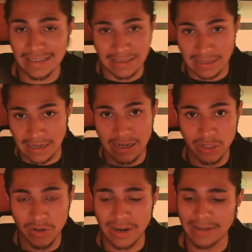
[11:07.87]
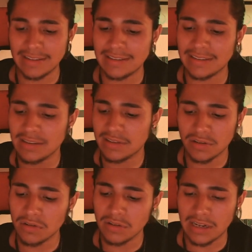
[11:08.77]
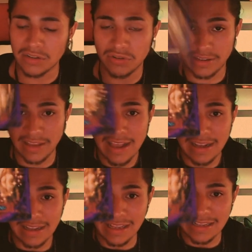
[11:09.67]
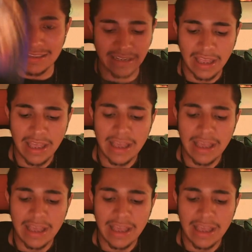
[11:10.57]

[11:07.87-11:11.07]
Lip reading: contract. It's in the soul contract. Cleansing.